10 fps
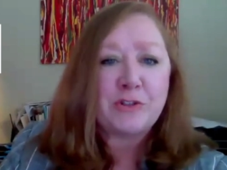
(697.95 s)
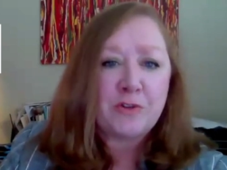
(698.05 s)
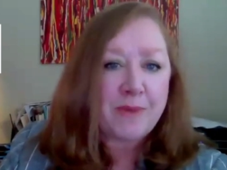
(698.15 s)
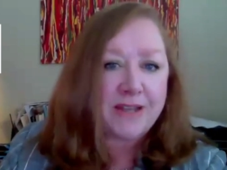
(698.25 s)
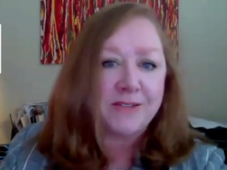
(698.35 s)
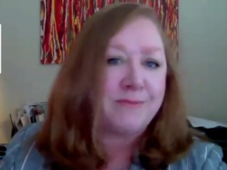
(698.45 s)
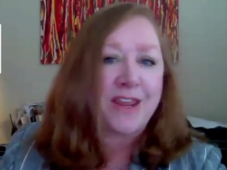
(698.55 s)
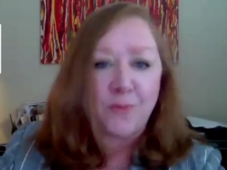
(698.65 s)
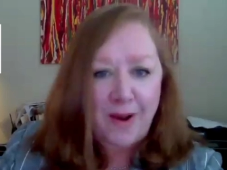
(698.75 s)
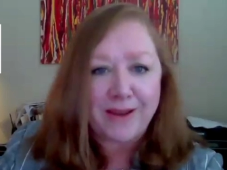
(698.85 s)
to amend to
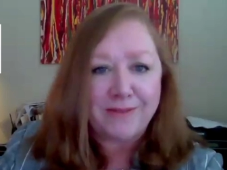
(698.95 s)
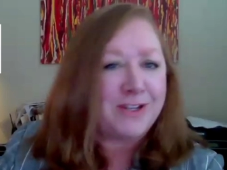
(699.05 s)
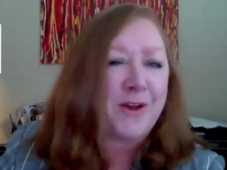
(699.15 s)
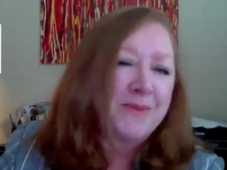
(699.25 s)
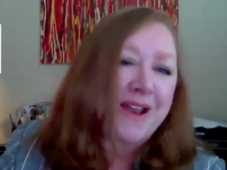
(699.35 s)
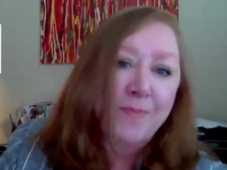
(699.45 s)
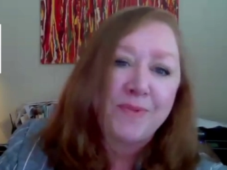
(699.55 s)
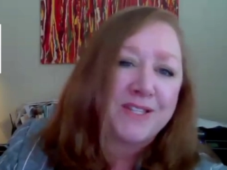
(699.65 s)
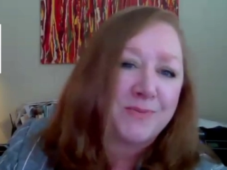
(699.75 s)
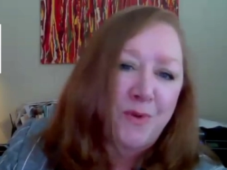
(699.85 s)
make it right. That
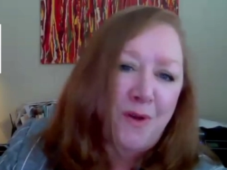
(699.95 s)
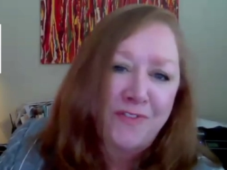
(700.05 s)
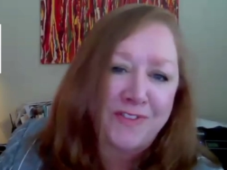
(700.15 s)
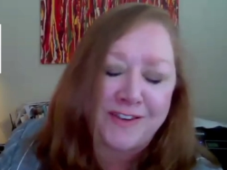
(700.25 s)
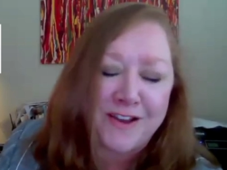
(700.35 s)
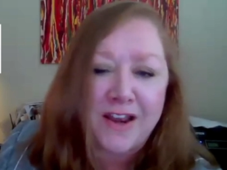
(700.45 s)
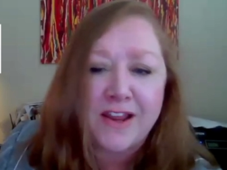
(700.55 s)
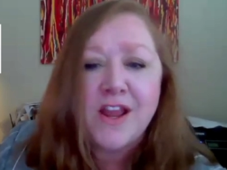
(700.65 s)
happens more often than not.